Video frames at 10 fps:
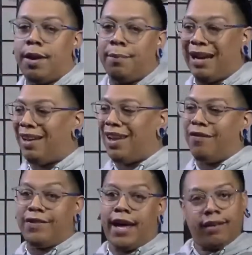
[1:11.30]
But I
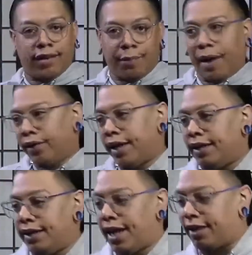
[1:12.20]
love that about
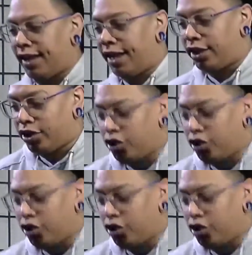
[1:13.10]
any kind of like